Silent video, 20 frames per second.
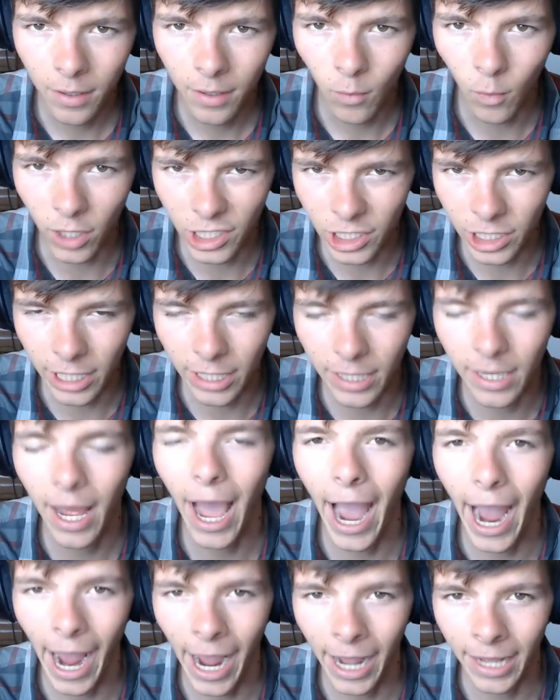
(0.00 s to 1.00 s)
which it
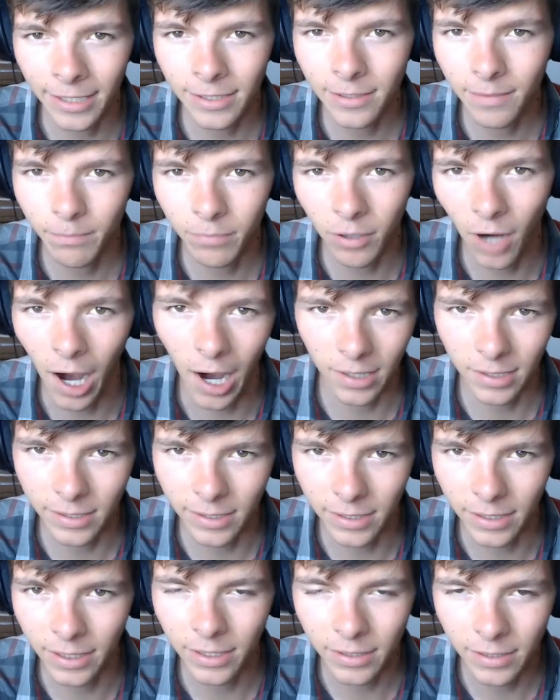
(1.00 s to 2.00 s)
has,
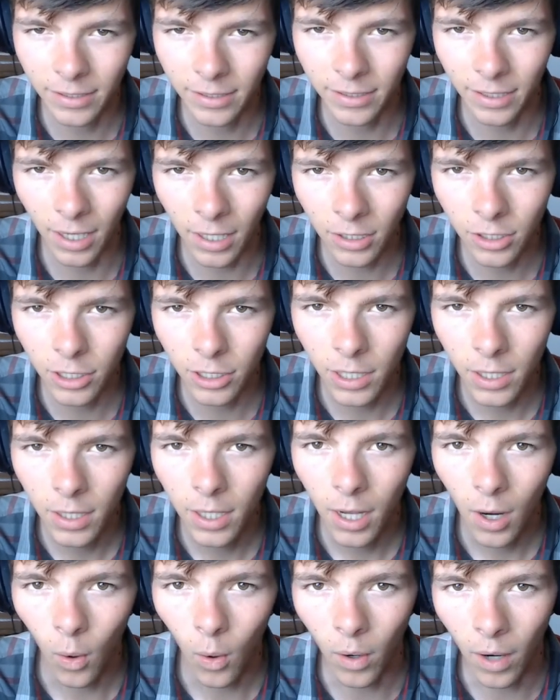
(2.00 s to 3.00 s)
proxy and such,
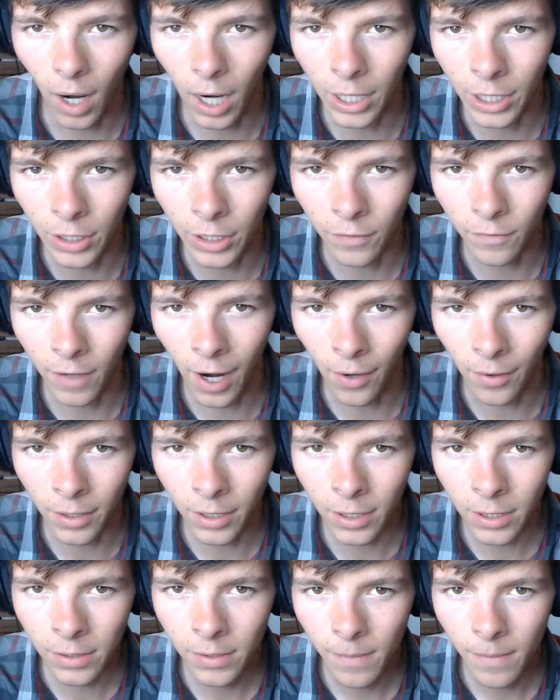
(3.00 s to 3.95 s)
or onion routers.